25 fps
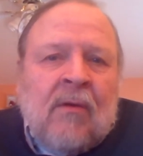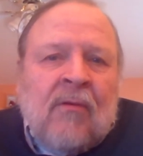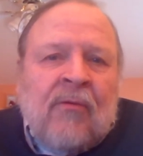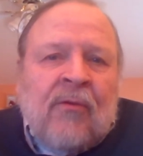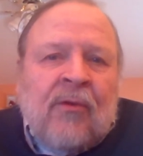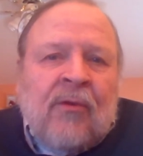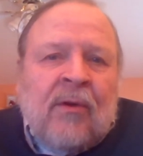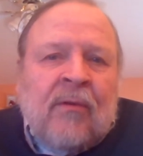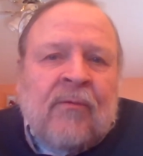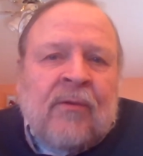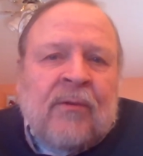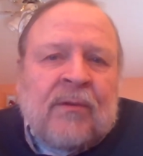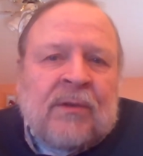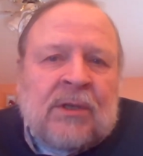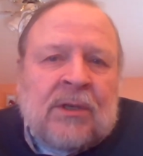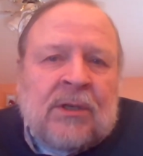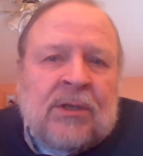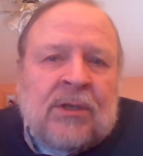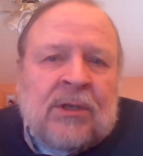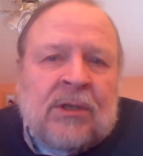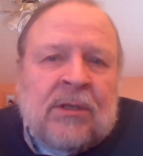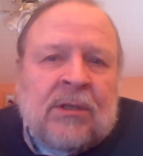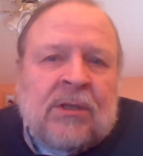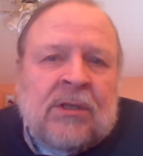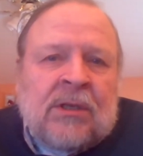for
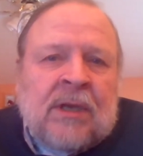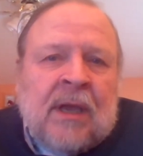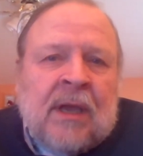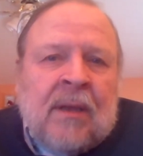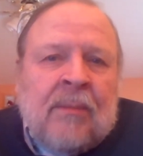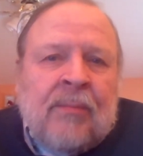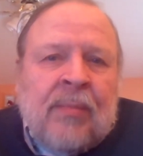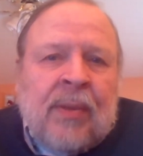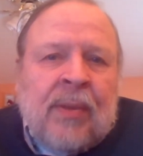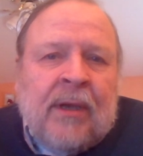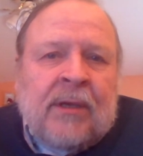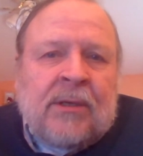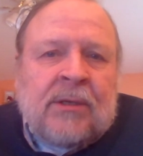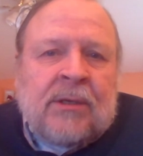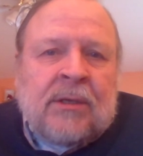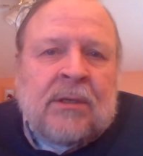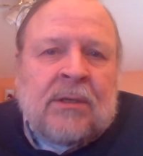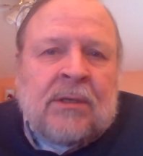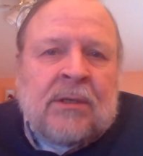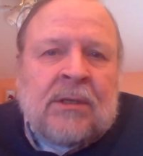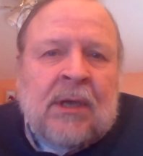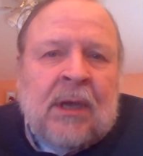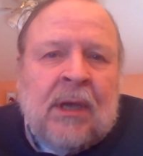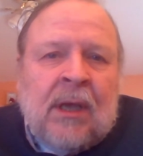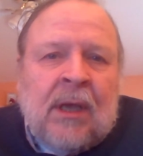physicians and
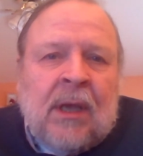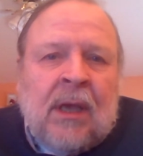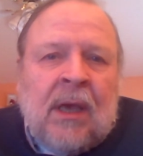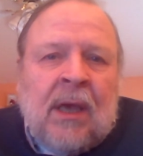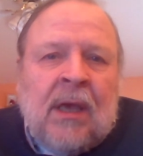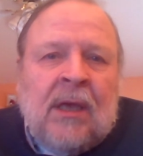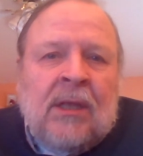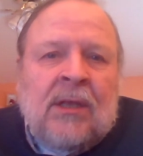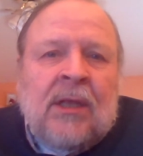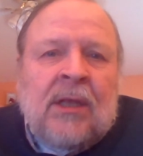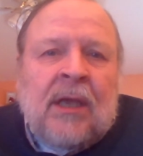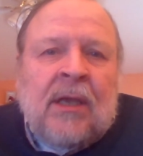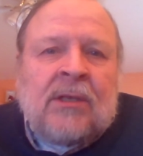patients in,